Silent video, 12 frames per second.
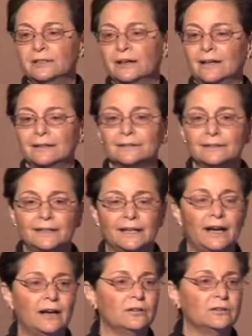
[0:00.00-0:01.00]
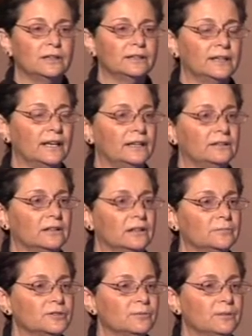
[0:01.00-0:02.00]
not get out and get
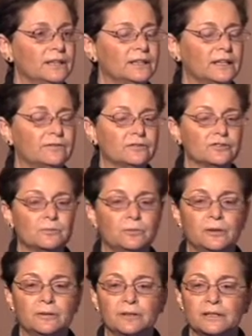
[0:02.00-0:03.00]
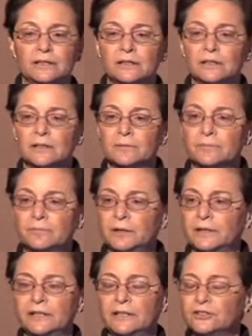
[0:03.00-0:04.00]
to Medicaid for his appointment,
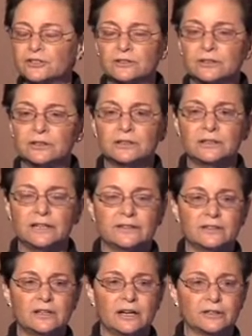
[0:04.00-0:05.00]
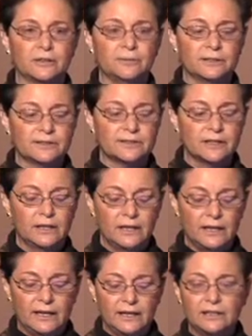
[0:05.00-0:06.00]
but he just couldn't collect the documents,
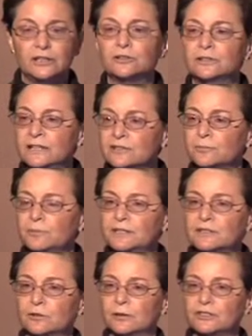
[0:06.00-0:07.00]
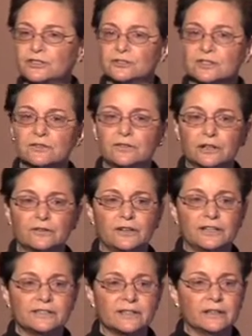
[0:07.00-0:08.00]
and he couldn't answer basic questions to
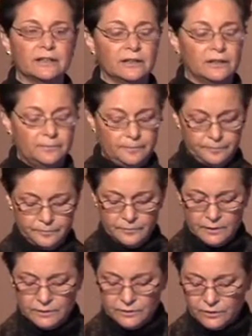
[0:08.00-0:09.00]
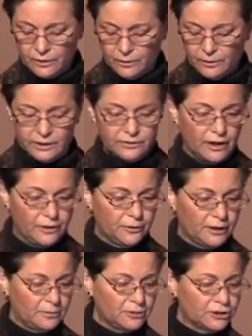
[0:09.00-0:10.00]
verify his income. So I
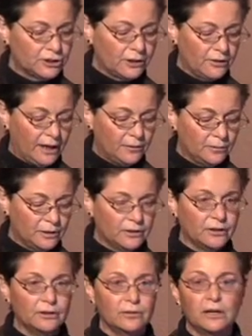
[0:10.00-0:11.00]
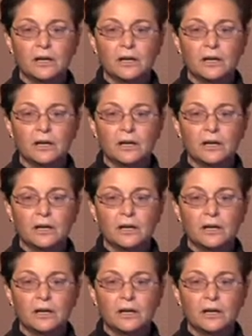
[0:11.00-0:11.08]
thought I would share that with you.